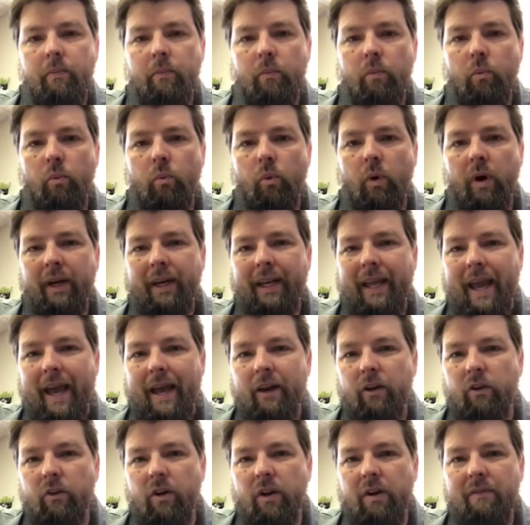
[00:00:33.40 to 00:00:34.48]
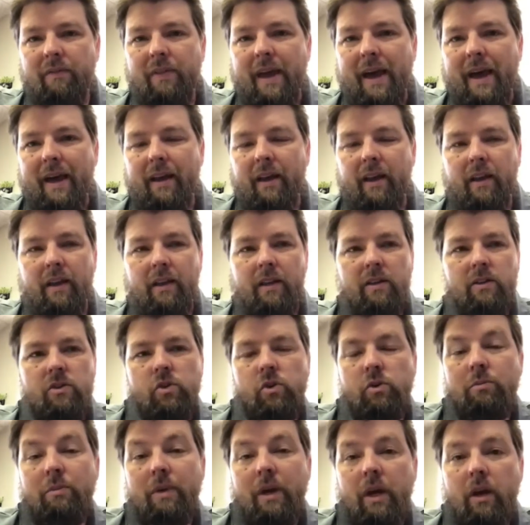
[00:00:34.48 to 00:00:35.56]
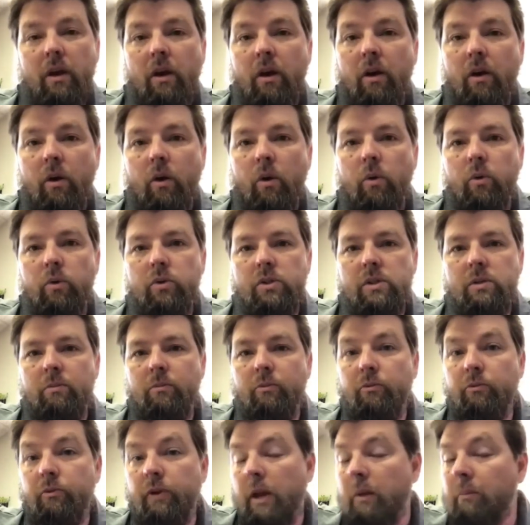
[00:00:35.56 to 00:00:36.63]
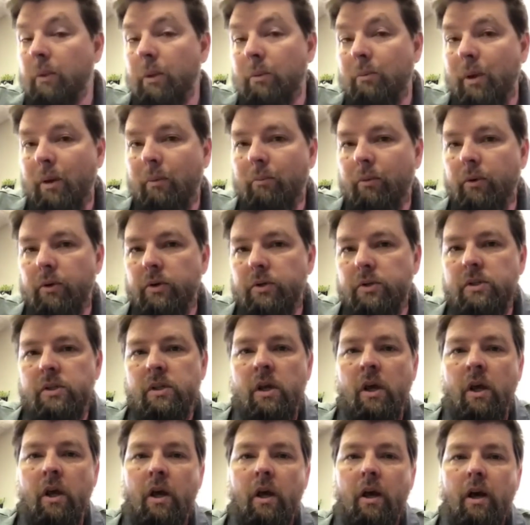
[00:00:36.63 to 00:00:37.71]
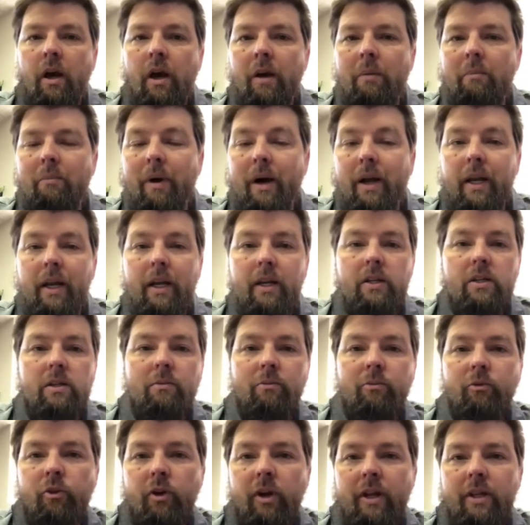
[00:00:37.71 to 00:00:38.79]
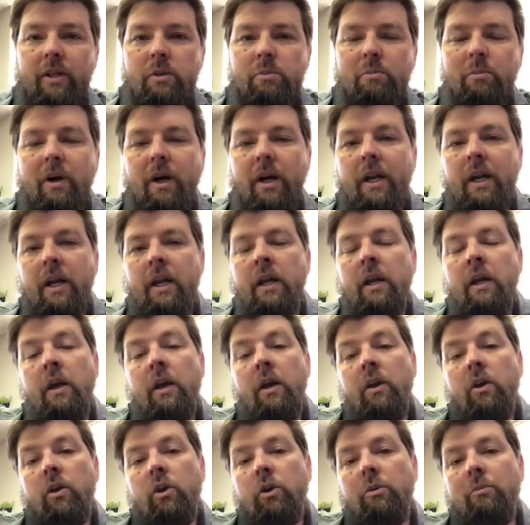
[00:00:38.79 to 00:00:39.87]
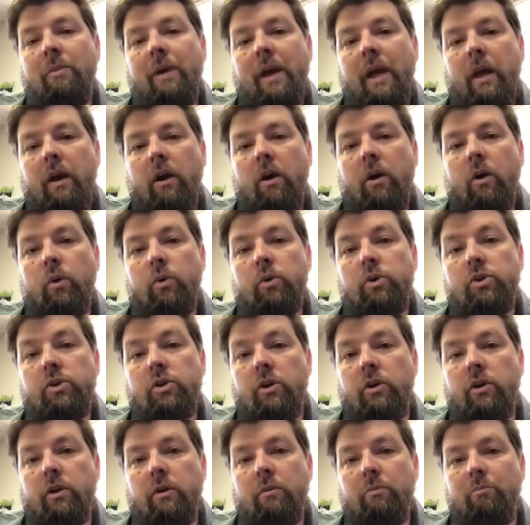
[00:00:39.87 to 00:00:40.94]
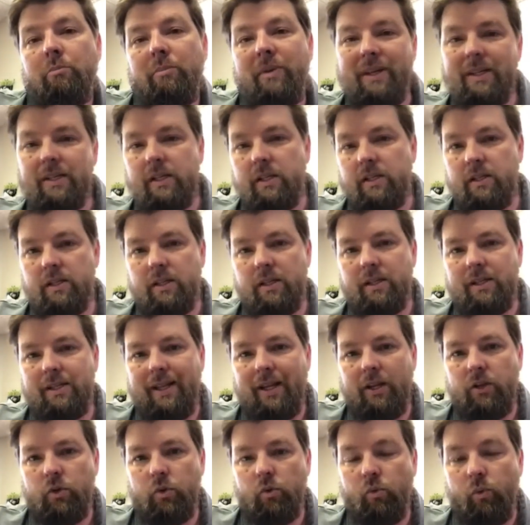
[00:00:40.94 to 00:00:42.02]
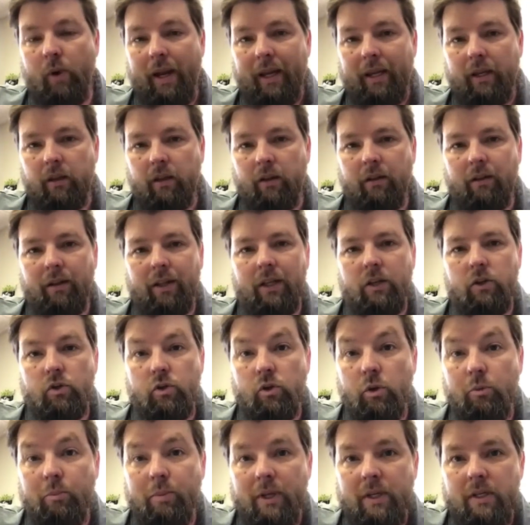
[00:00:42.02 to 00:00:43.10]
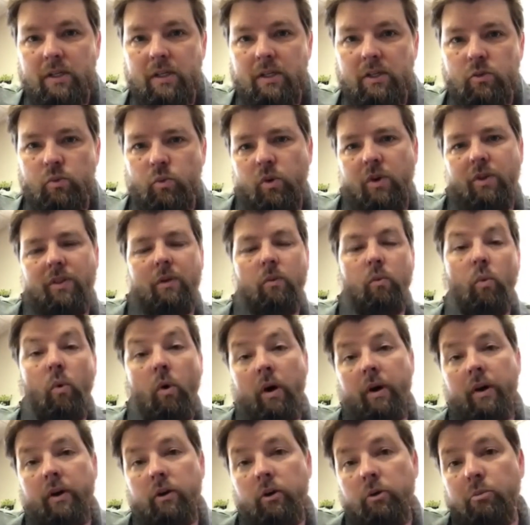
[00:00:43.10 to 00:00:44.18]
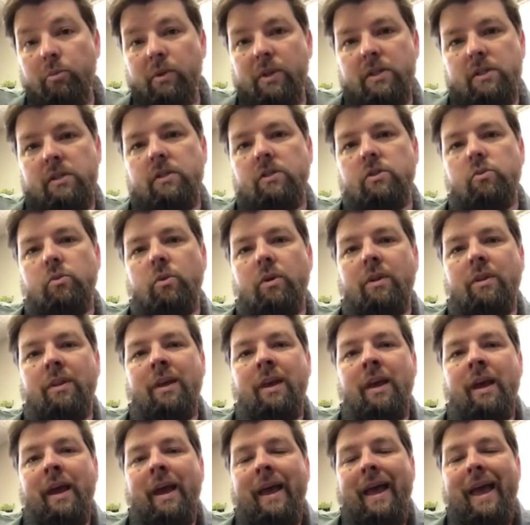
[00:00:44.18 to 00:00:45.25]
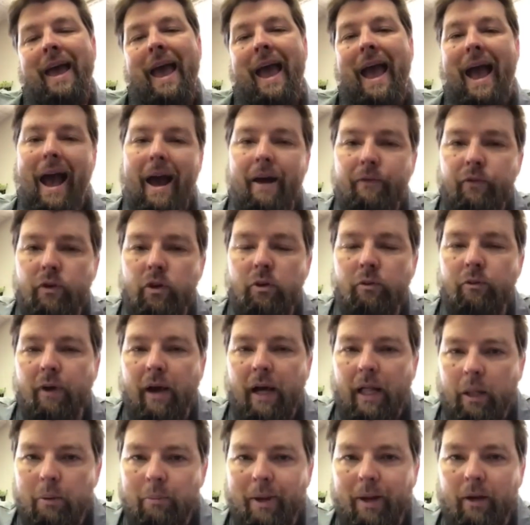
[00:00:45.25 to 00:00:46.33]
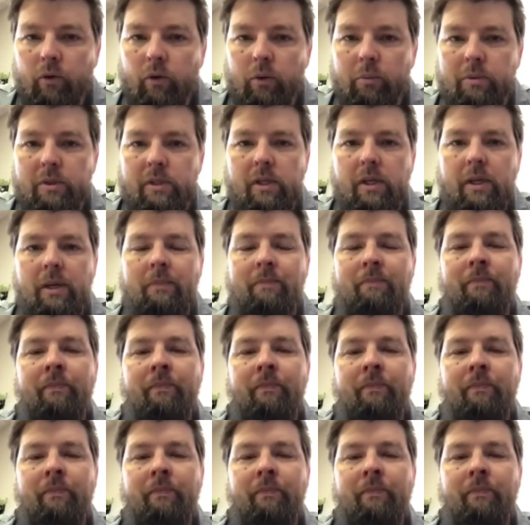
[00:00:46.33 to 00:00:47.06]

One category of that is you may owe some family members money, some friends money. You may owe certain businesses that you regularly do business with and want to do business with after you file a bankruptcy